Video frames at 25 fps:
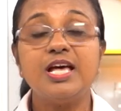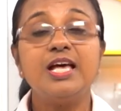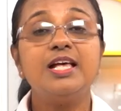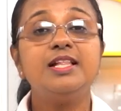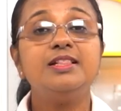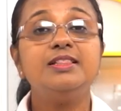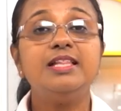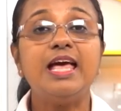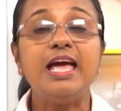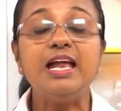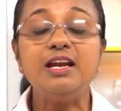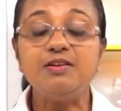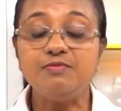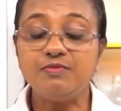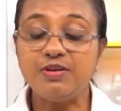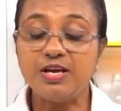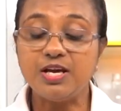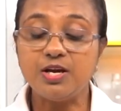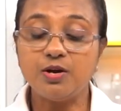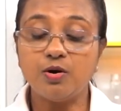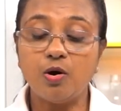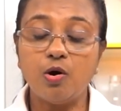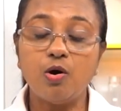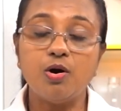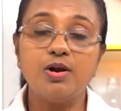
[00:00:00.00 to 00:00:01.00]
Then we
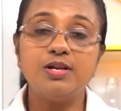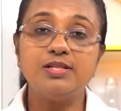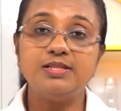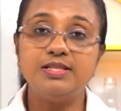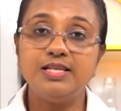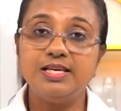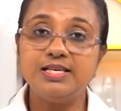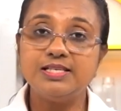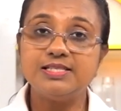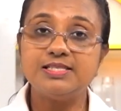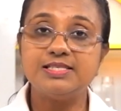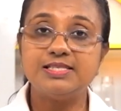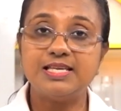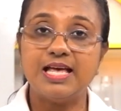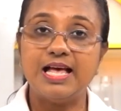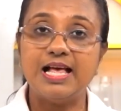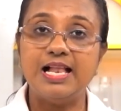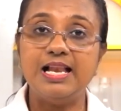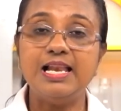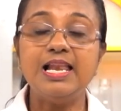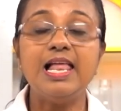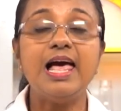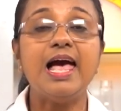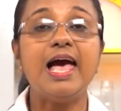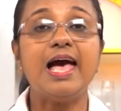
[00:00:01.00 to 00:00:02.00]
call this
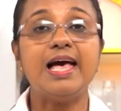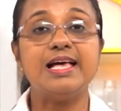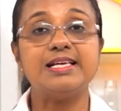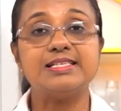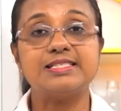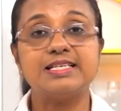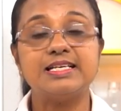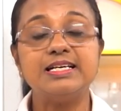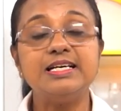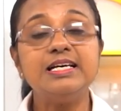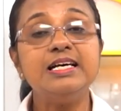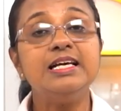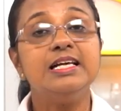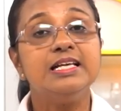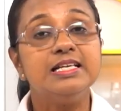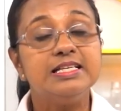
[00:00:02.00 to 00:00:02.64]
cell as a